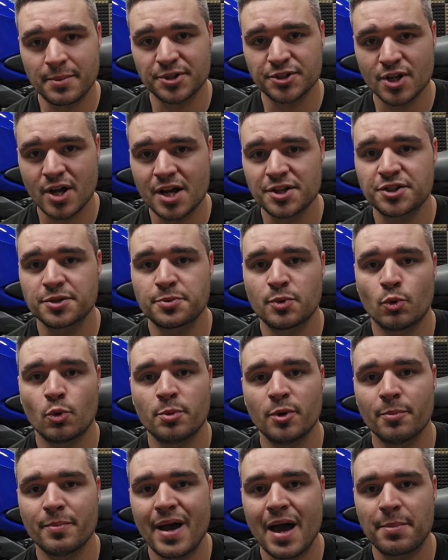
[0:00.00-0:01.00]
exhaust system we'll
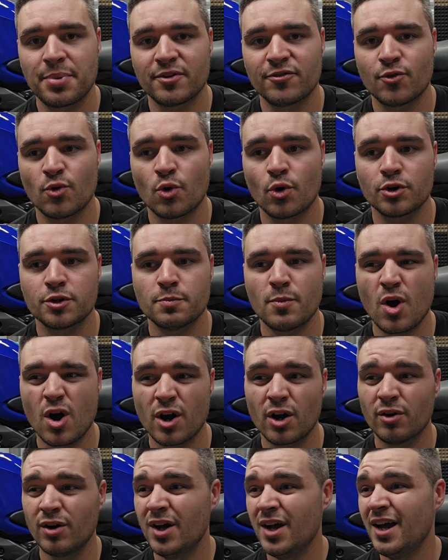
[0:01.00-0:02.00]
build mapping for
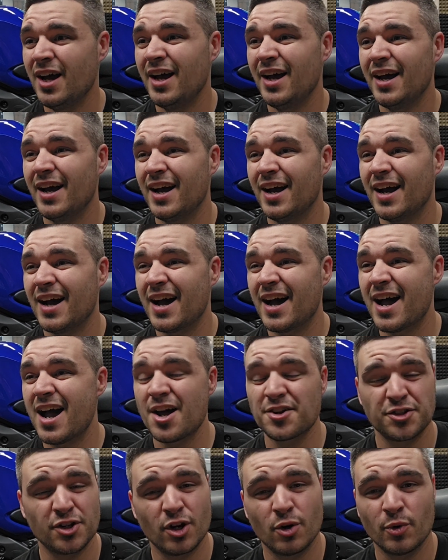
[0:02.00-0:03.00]
tomorrow. I
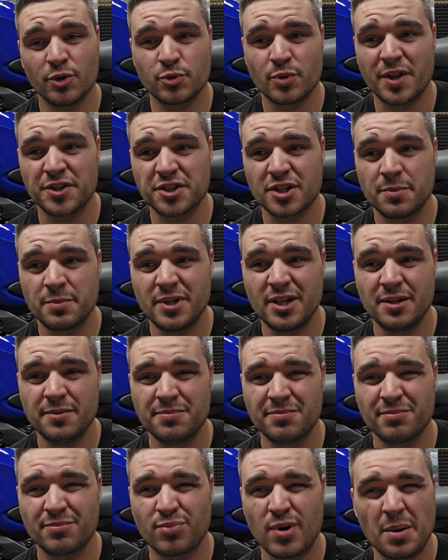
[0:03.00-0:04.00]
honestly don't know which one that's going to be.
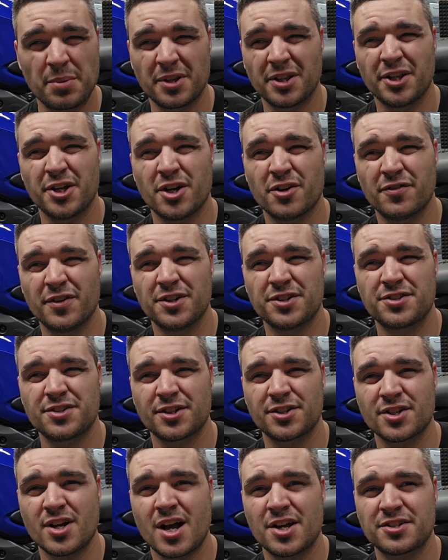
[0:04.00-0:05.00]
Probably Leo Vince
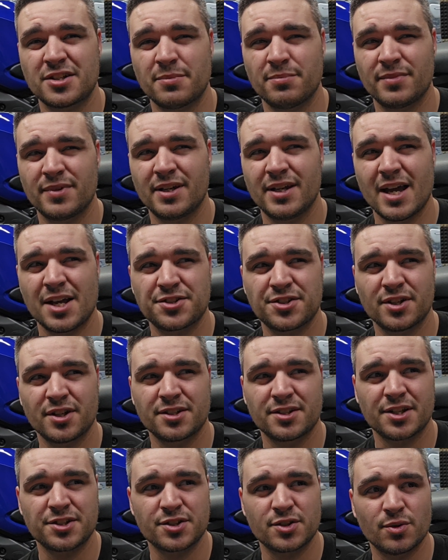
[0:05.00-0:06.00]
exhaust, I'm guessing,
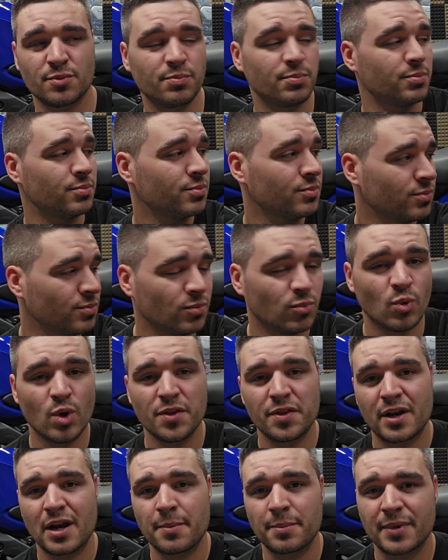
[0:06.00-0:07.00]
because that's the
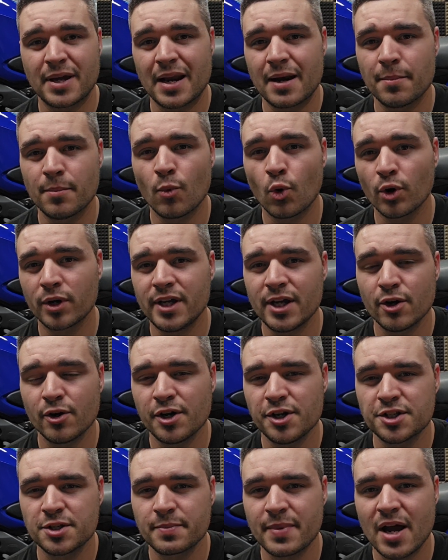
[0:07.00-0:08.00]
one that I'm kind of more
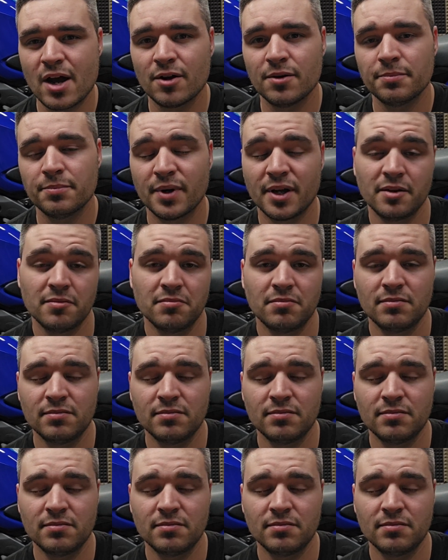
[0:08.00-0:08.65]
curious about, but